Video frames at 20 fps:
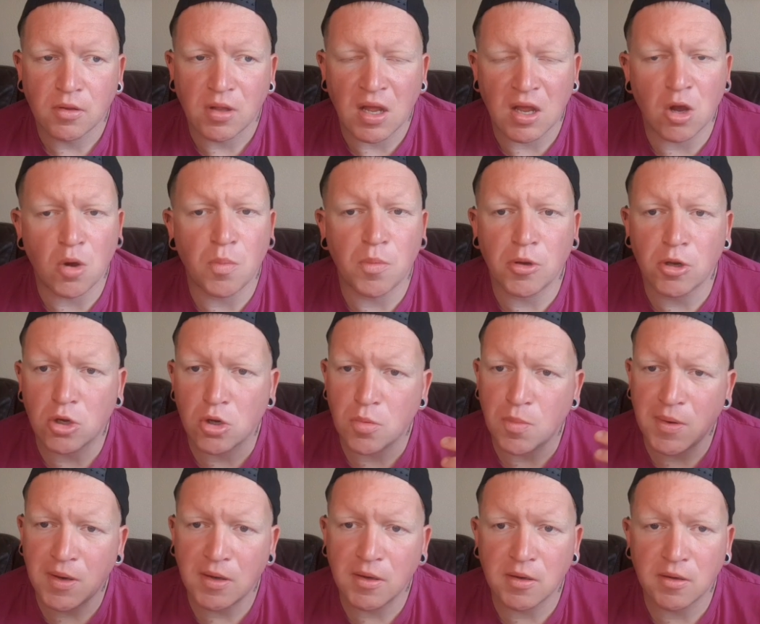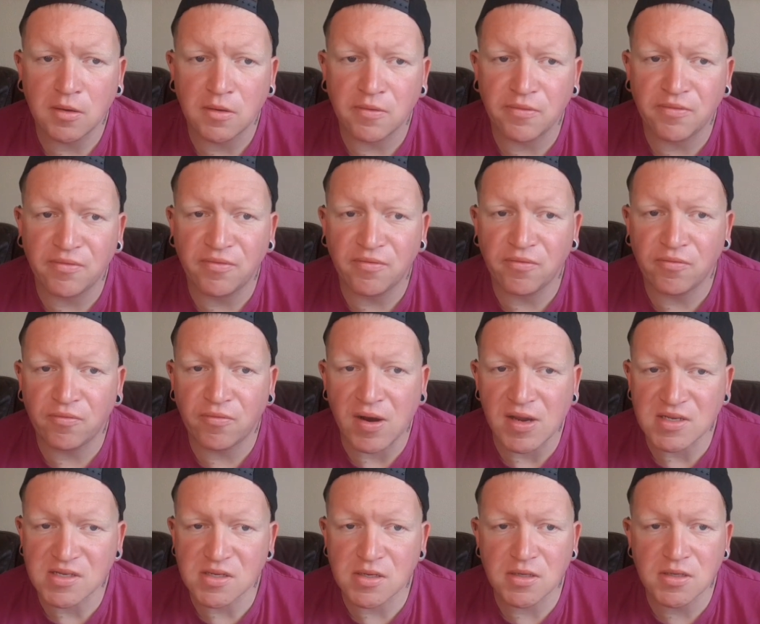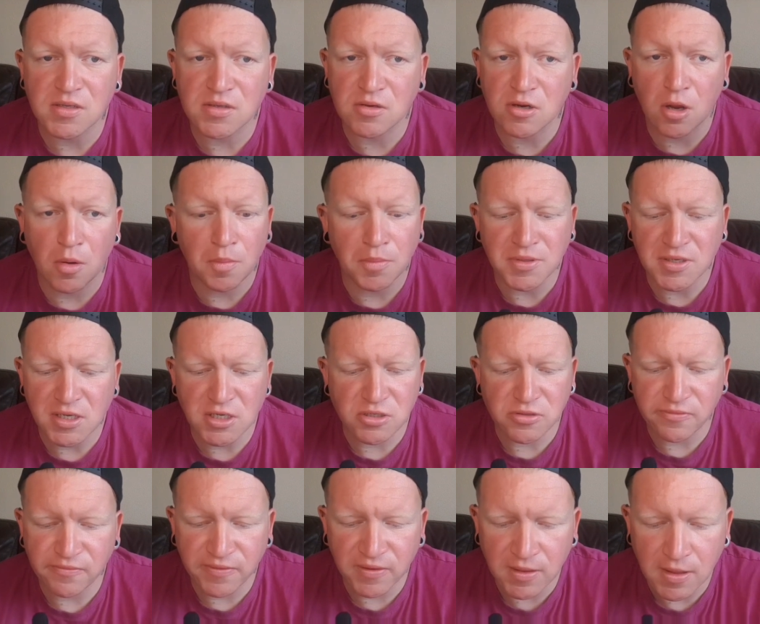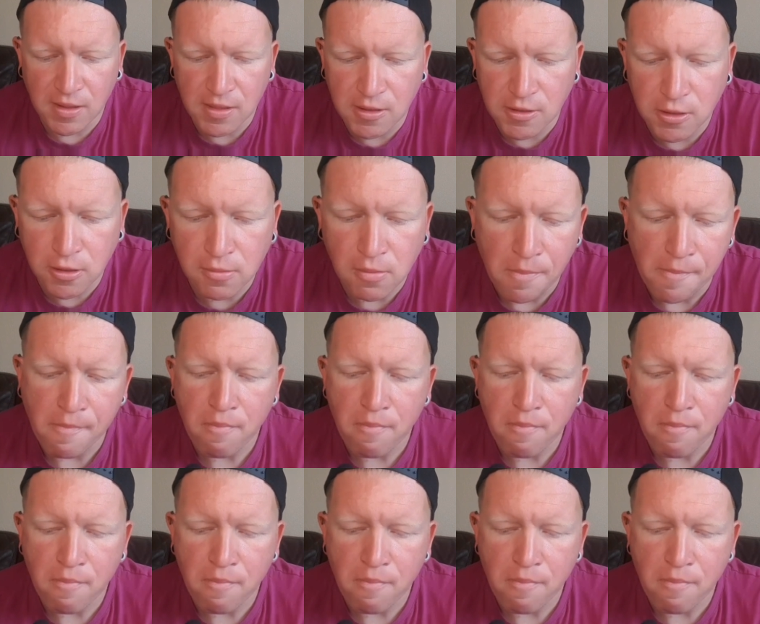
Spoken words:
like up and coming wrestlers competition thing like they do.